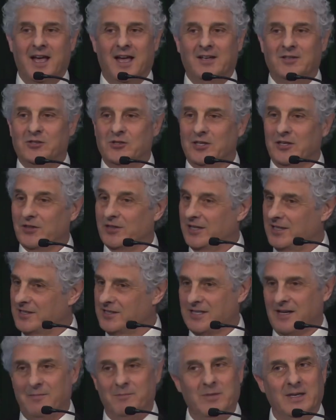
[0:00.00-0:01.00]
And she
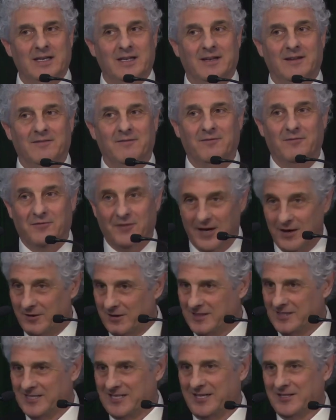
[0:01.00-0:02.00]
thinks I'm being
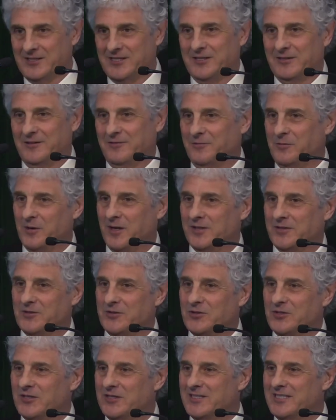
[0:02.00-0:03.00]
very sensitive
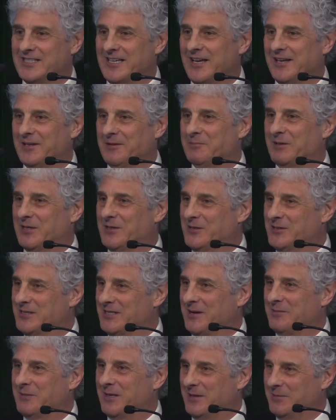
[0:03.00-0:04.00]
what she's saying
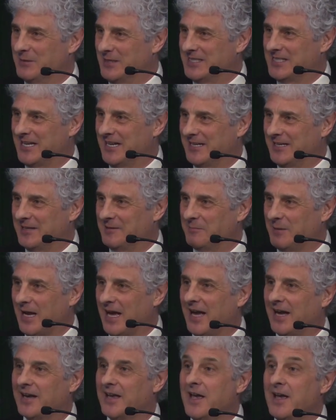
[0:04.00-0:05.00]
because I'm imitating
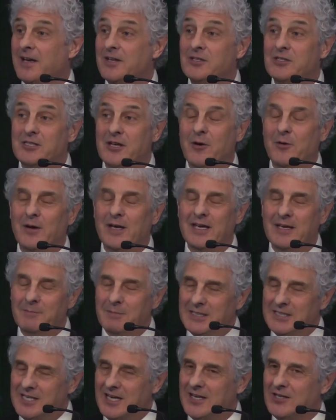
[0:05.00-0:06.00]
back. So
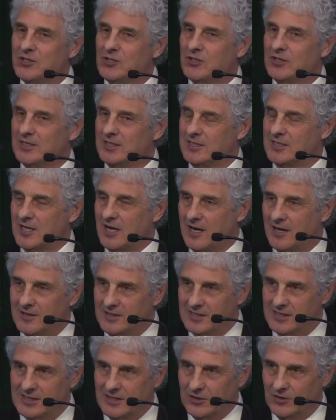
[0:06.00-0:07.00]
imitation
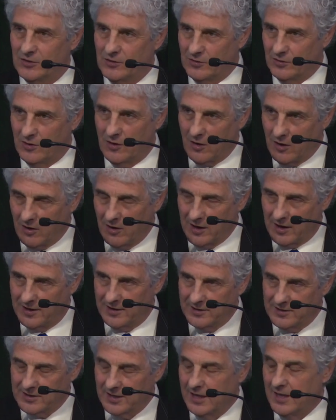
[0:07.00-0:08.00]
tugs at your
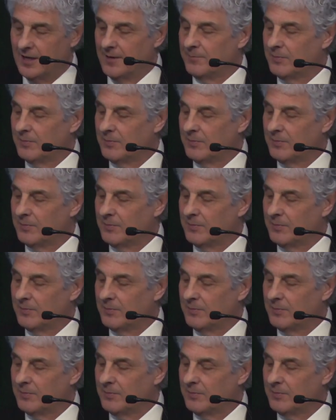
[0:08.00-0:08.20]
heart.